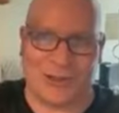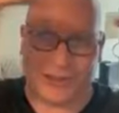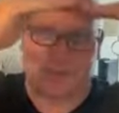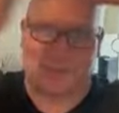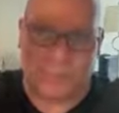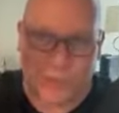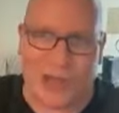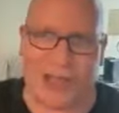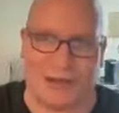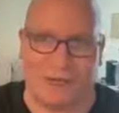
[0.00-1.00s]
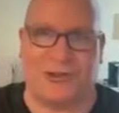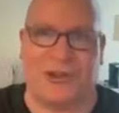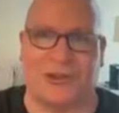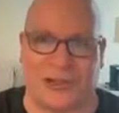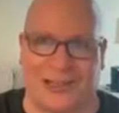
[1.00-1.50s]
just big
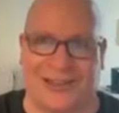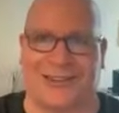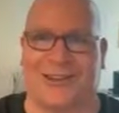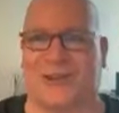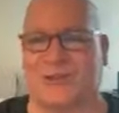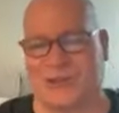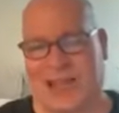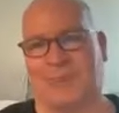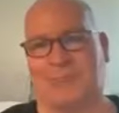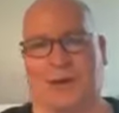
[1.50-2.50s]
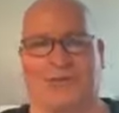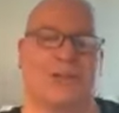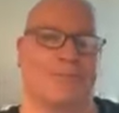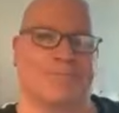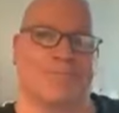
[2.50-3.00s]
feeling you know stamp of it